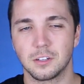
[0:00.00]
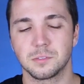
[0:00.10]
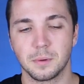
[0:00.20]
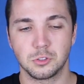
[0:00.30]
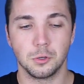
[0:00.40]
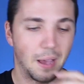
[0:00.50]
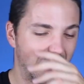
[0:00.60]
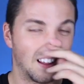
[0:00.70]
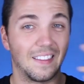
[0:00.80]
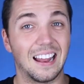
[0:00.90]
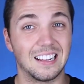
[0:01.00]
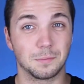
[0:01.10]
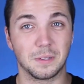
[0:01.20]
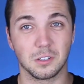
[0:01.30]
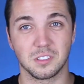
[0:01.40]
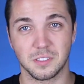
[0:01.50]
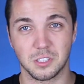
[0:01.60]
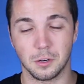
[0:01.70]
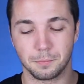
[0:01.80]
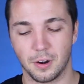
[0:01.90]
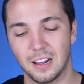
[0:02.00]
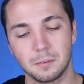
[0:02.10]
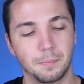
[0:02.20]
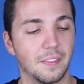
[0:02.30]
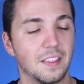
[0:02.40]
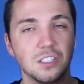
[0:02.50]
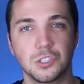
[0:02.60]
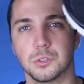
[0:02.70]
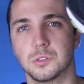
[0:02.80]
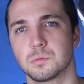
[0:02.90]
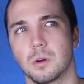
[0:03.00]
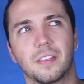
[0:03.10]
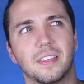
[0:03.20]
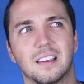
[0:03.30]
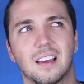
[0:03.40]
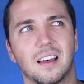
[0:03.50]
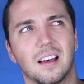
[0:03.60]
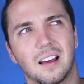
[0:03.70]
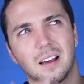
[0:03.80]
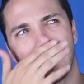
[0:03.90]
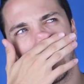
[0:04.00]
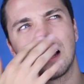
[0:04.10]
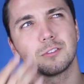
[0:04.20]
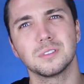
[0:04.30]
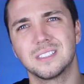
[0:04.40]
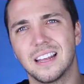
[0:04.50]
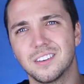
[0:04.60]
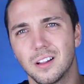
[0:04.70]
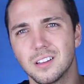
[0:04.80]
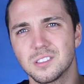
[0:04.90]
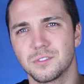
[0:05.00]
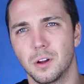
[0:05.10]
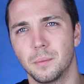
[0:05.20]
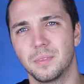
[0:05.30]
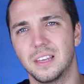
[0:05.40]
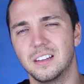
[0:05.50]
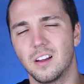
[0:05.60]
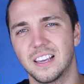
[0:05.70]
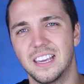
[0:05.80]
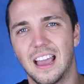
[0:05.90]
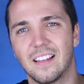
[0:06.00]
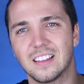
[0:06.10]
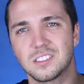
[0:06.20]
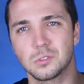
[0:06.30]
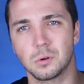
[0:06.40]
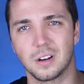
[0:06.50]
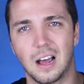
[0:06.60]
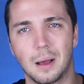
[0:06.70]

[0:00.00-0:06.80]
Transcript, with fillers: don't smell too bad, and that is because of a certain product. But these shoes were, I think, uh, one hundred and ten dollars from the Nike outlet store at